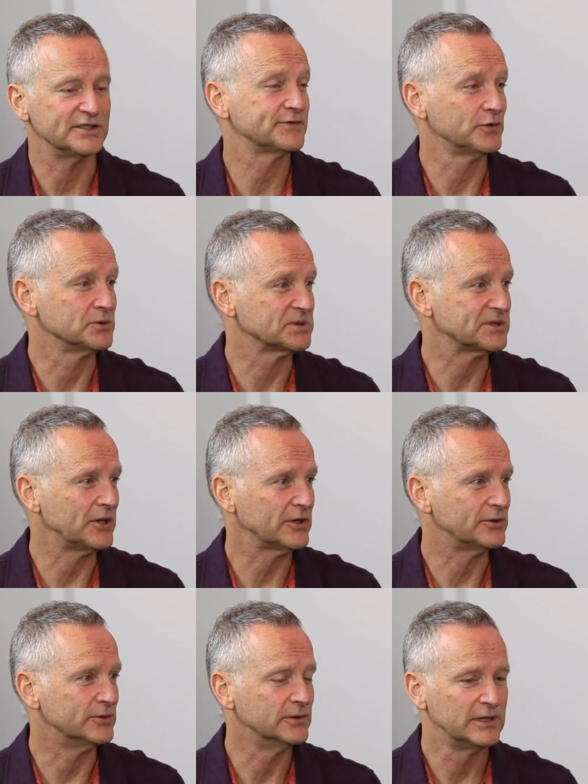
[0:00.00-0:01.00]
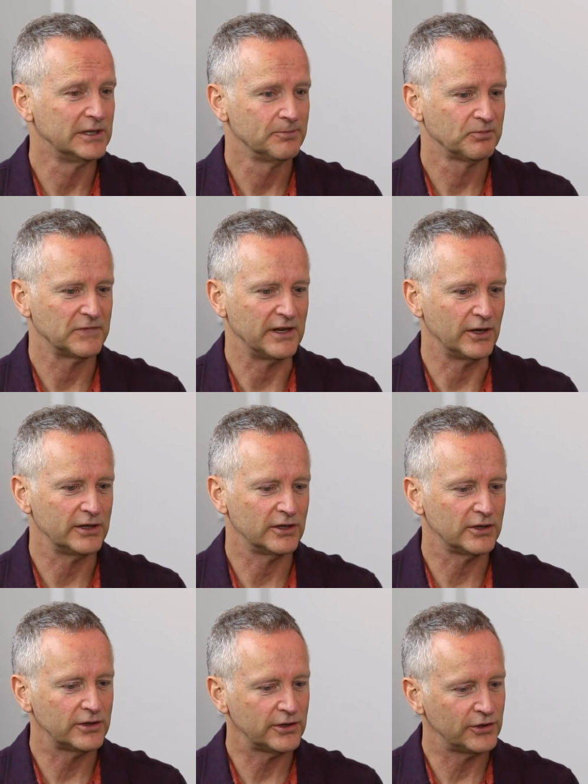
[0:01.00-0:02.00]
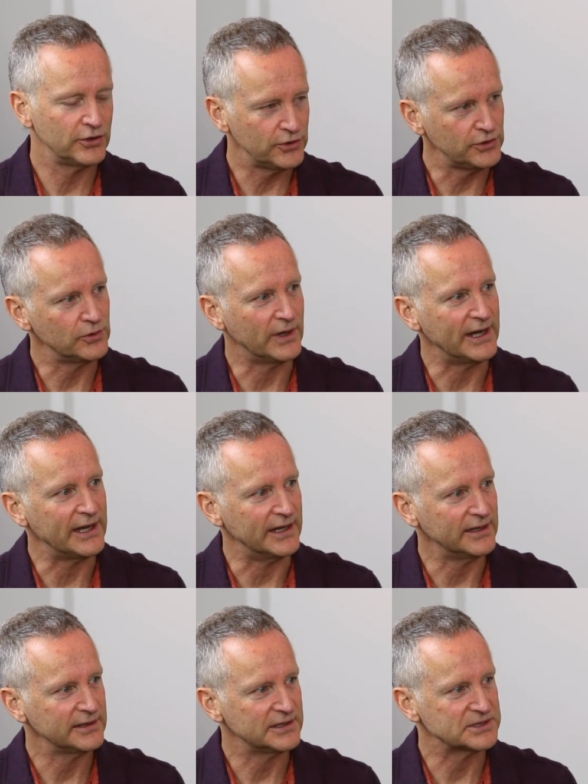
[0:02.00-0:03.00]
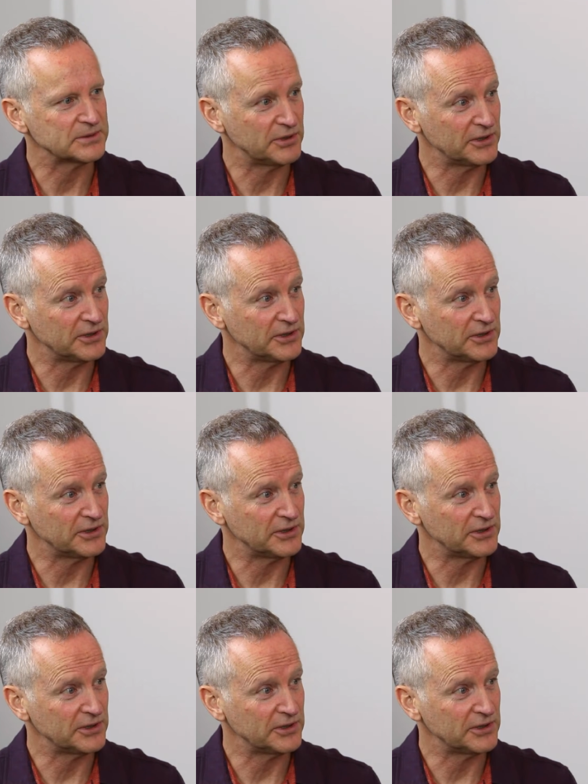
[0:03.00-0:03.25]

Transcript: goes full circle. You know, you learn who you are as a